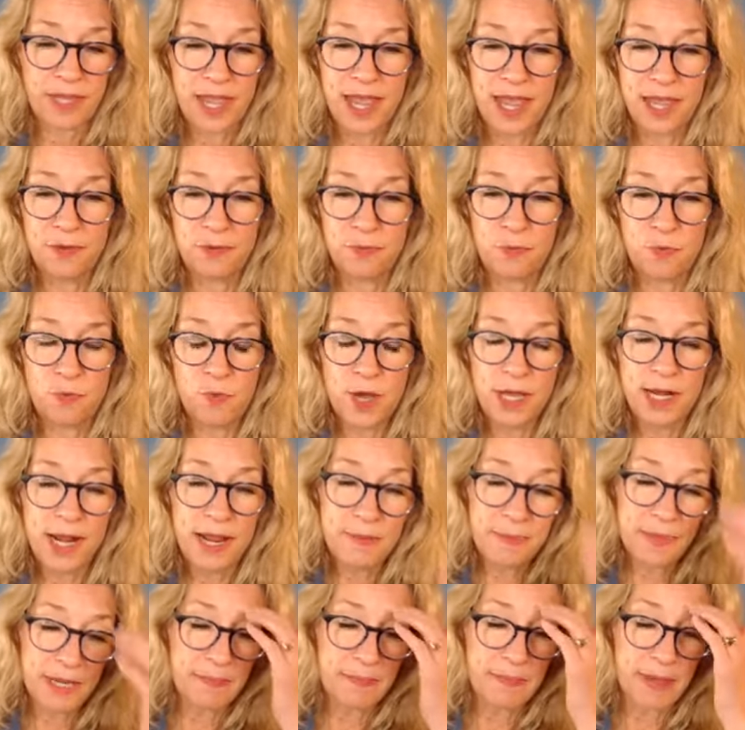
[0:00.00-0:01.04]
And what
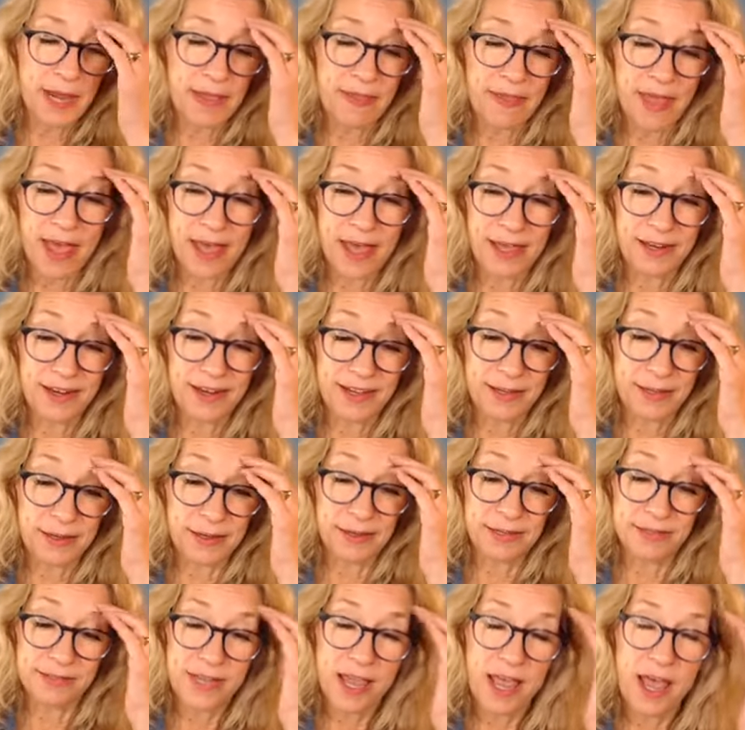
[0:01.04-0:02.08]
I mean by that
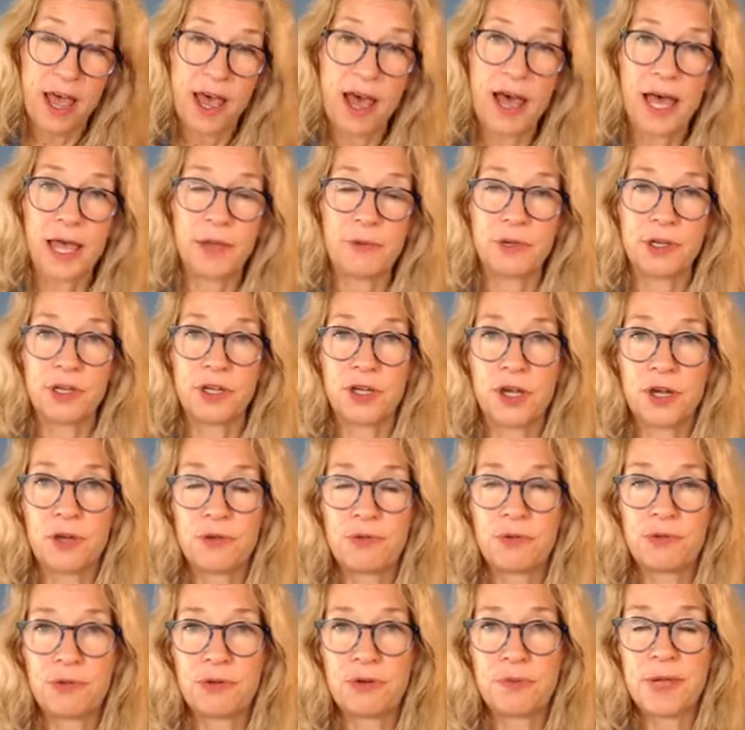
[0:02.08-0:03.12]
is I would
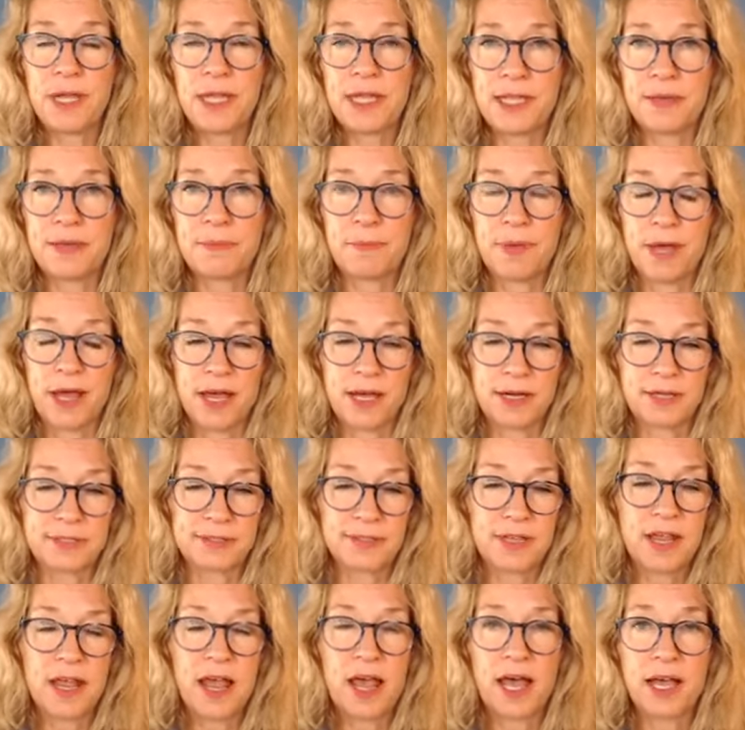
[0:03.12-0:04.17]
go through my
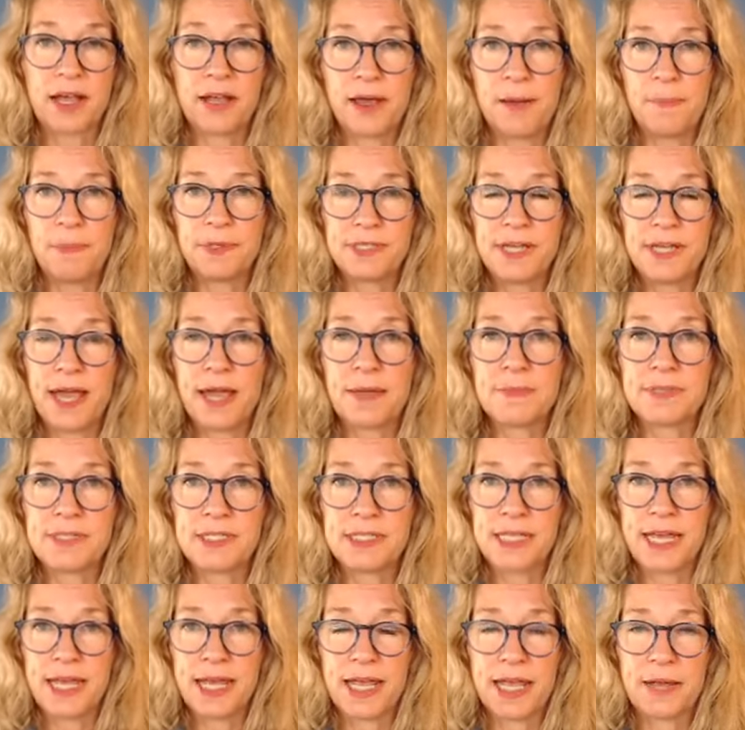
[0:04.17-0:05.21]
inbox a couple times a
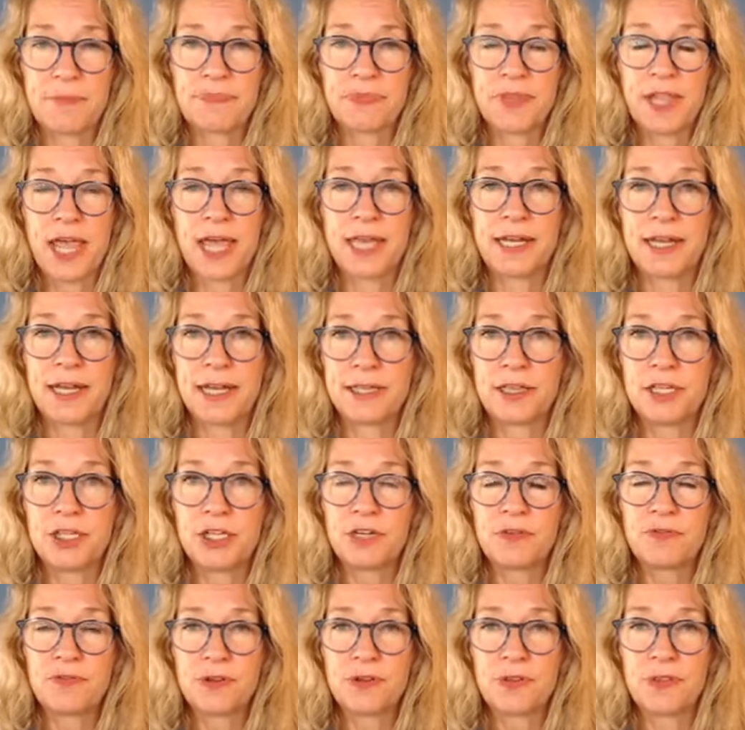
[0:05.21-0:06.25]
day, and I'd
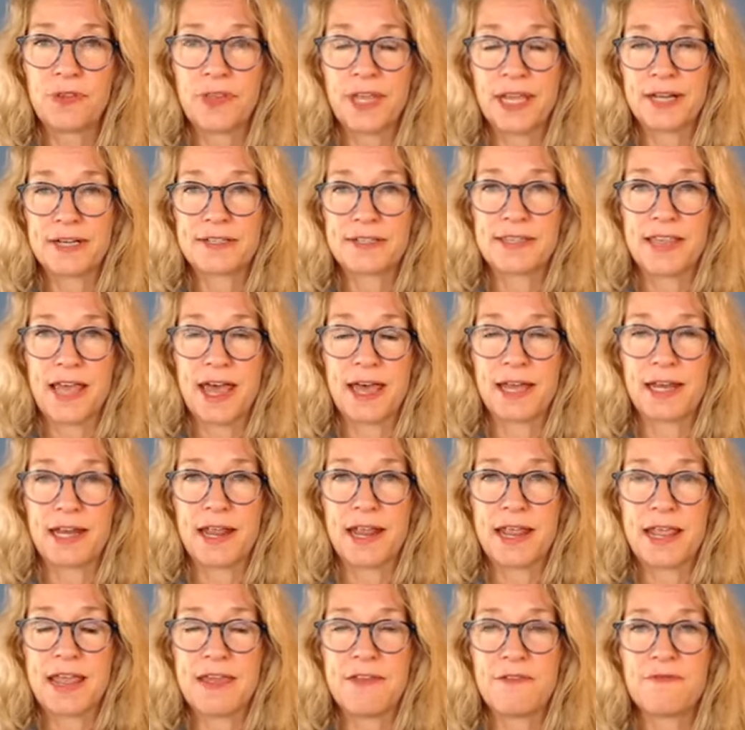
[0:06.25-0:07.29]
look for things that
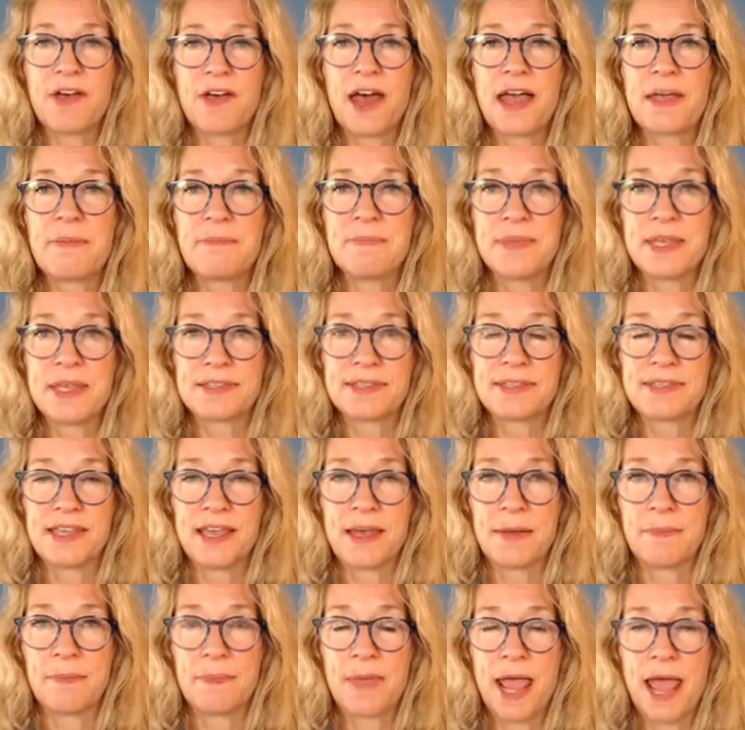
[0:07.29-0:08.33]
if I missed
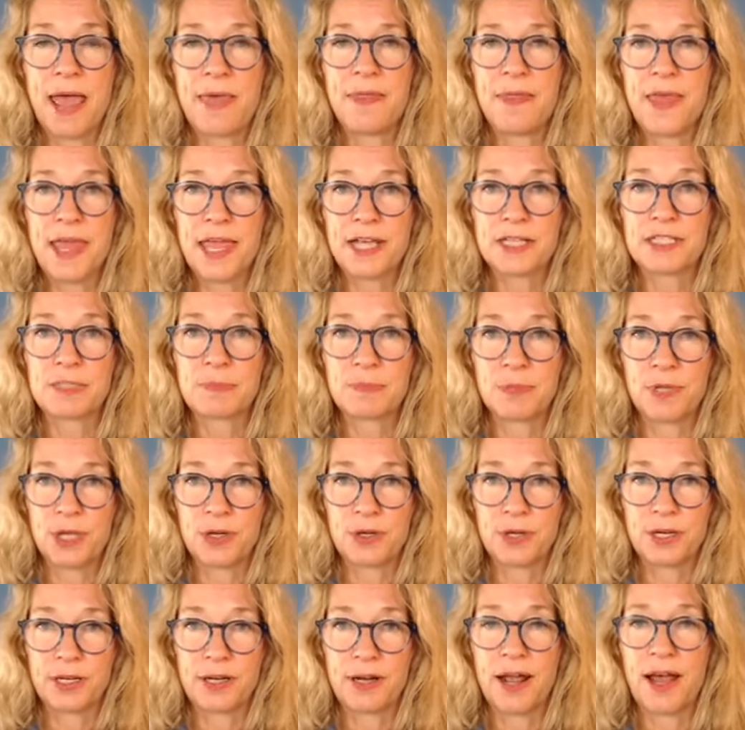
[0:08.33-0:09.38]
them and they
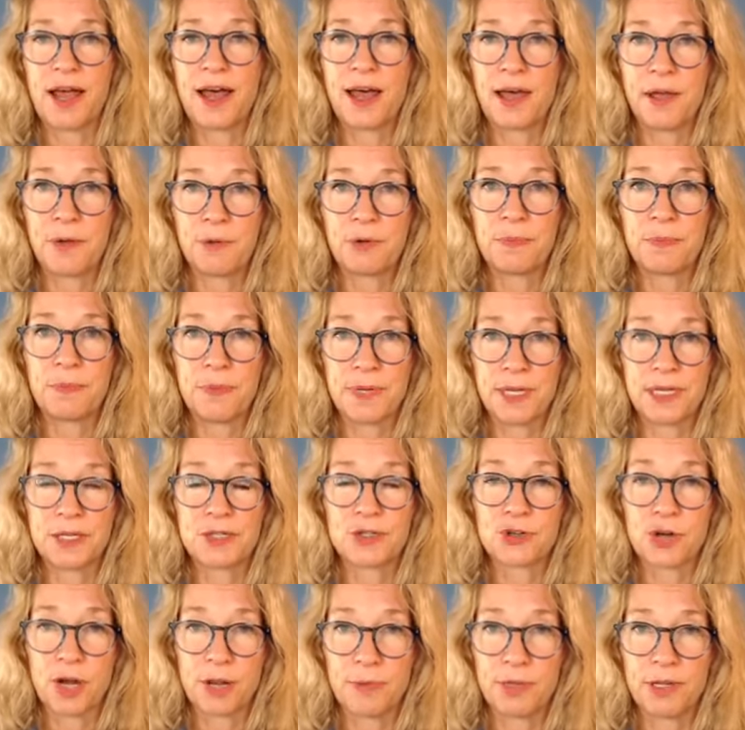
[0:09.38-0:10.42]
exploded, I would be in
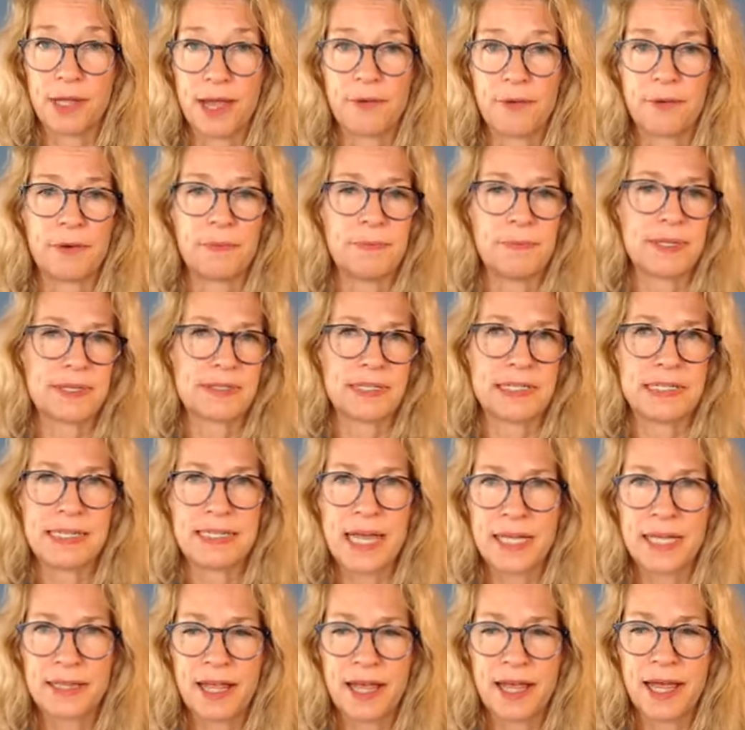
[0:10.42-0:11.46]
trouble. I would miss a
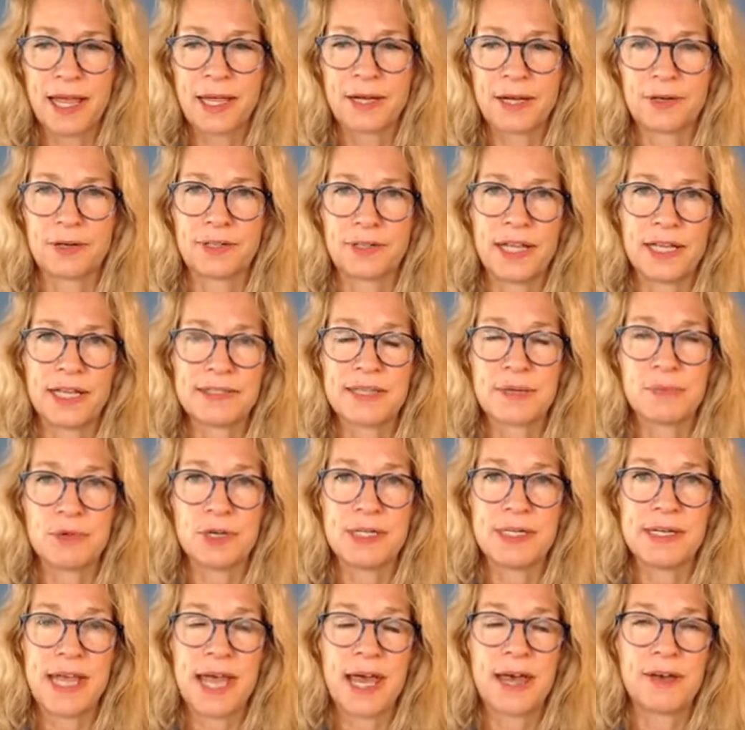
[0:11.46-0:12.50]
deadline or let
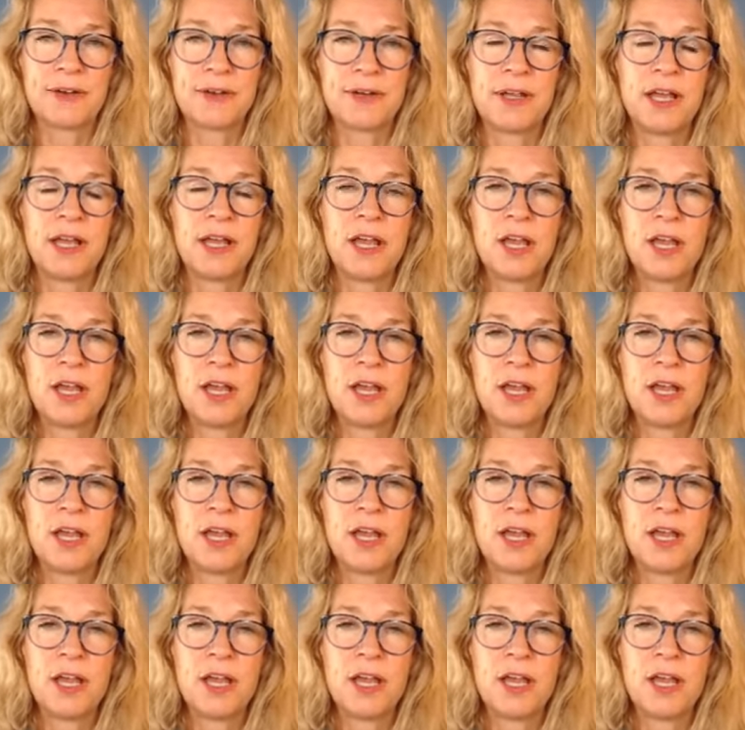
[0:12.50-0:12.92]
someone down.